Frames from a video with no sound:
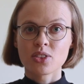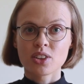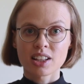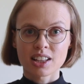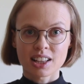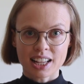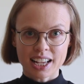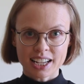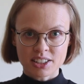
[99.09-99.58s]
The
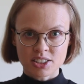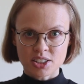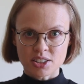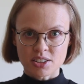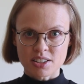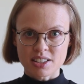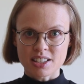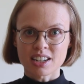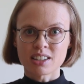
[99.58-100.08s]

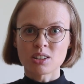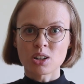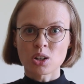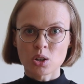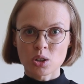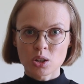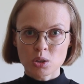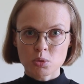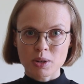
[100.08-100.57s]
lectures are
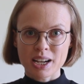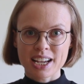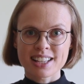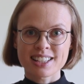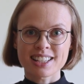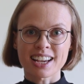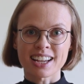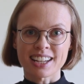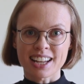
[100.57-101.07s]

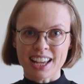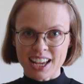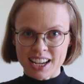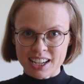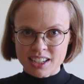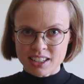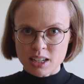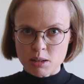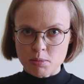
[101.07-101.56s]
always an
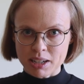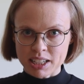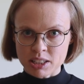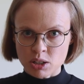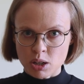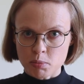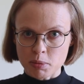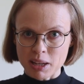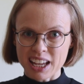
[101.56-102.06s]
academic
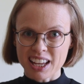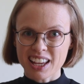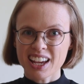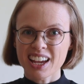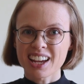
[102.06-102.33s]
topic